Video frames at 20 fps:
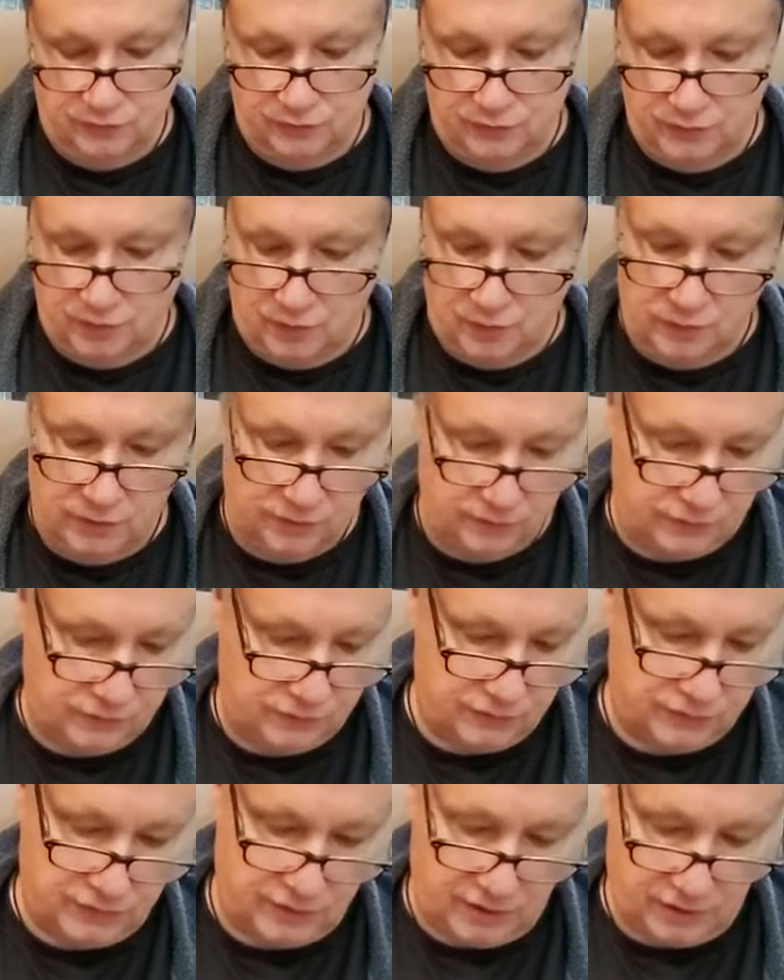don't
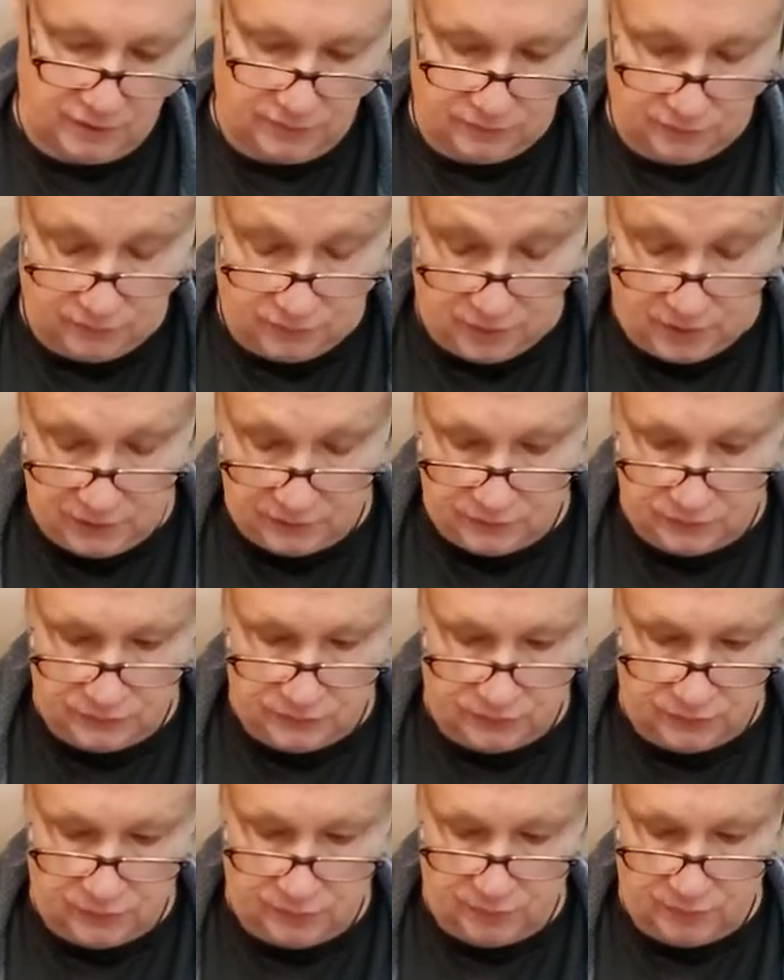understand, you're not
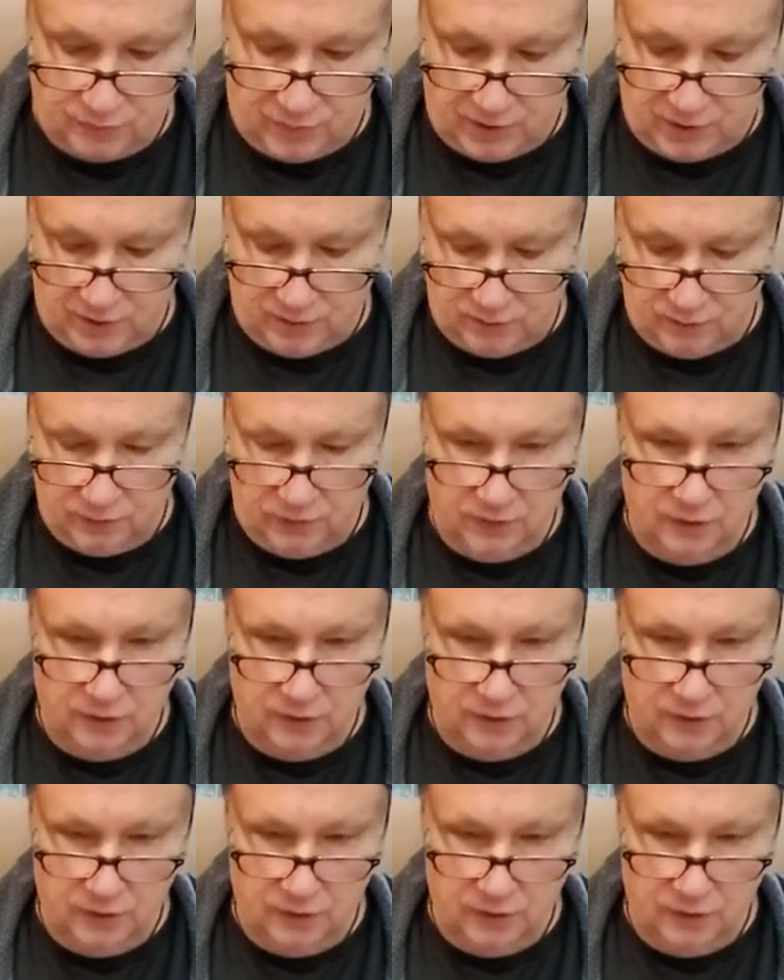certain about,